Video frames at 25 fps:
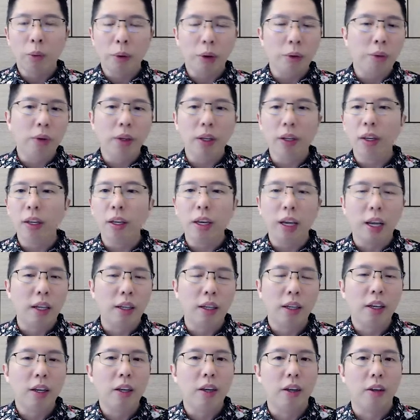50,
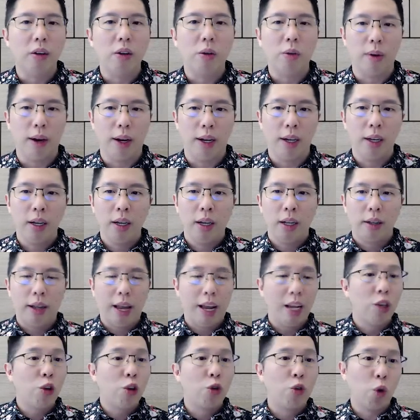80 years, right,
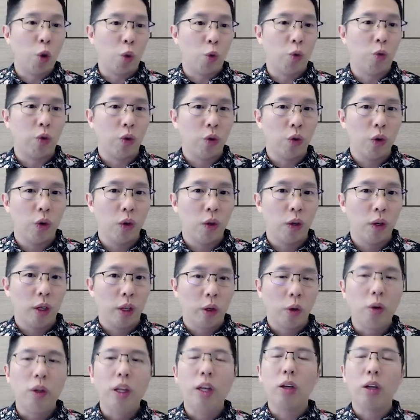there is growth
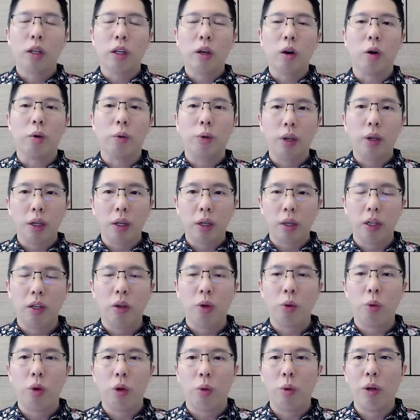now think, think of it
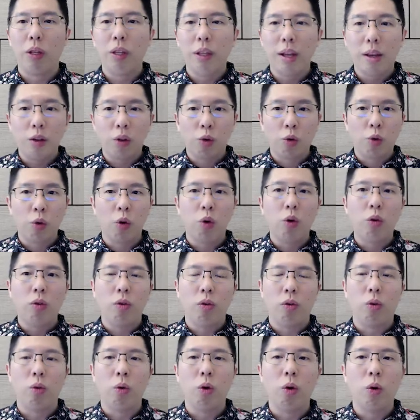this way: when there is
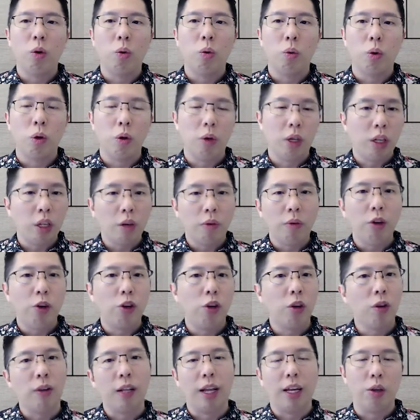growth, will will
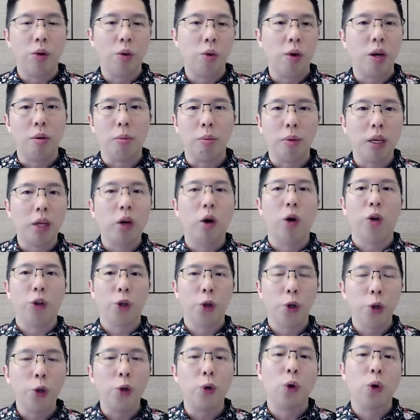individuals like you and me
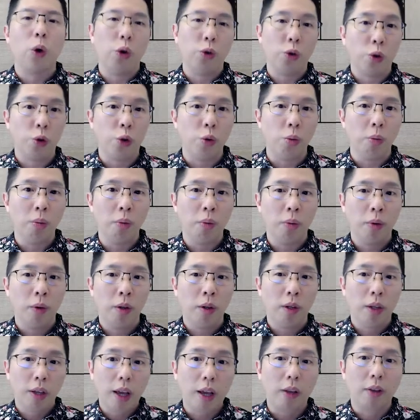continue to consume?
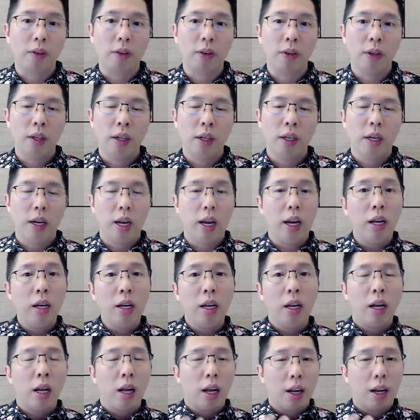Yes.
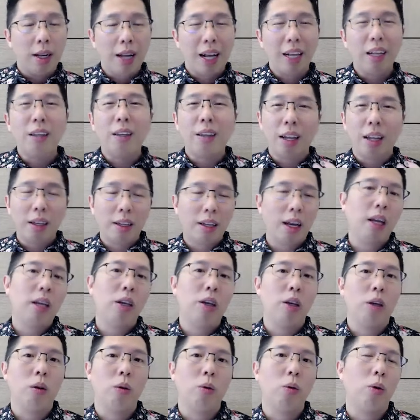And another
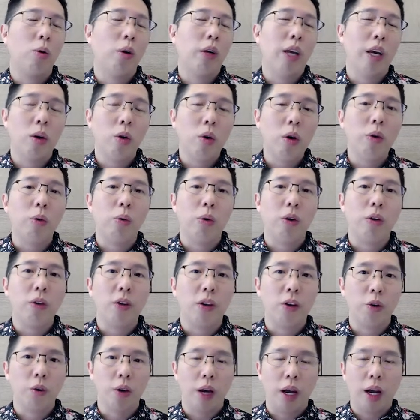data you, you can go and
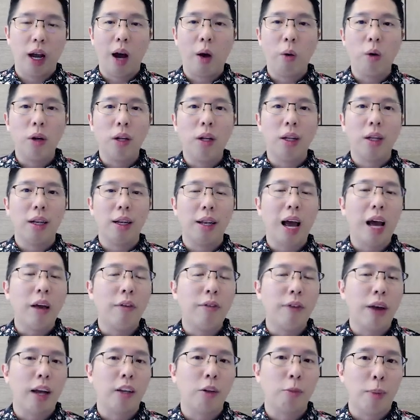research, right? Our
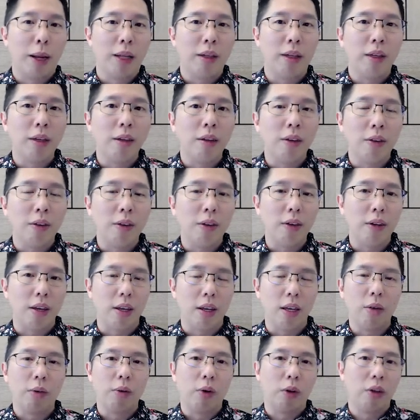life
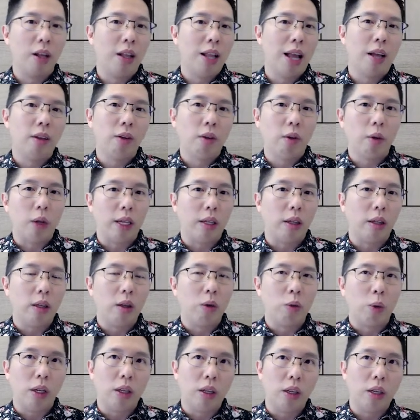expectancy for the last 10,
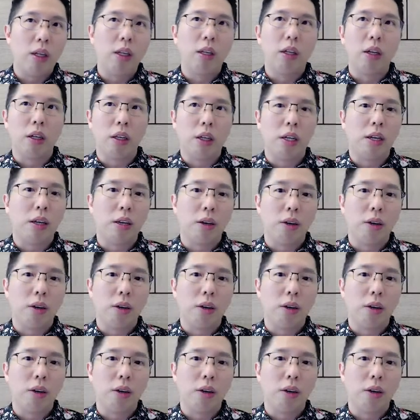20, 30